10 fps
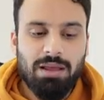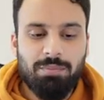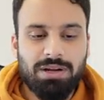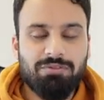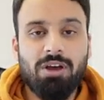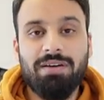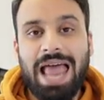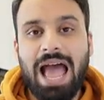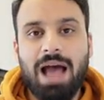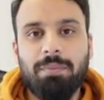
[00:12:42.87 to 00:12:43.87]
But if you have an
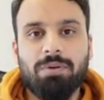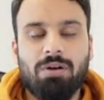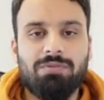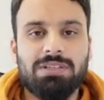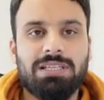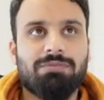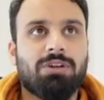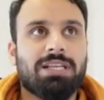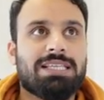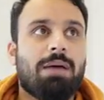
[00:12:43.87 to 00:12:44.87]
app, obviously,
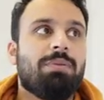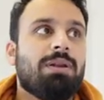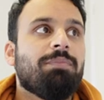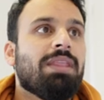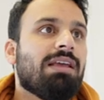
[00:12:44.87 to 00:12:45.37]
for example,